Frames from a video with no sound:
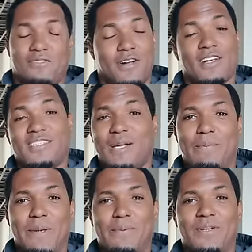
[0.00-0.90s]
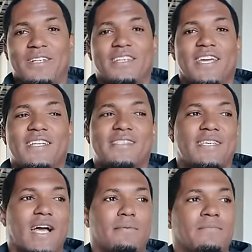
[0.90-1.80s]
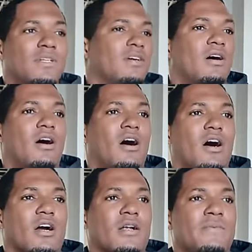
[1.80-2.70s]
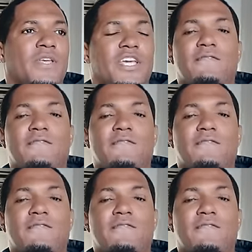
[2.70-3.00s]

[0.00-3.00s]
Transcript: Rangster people get scammed or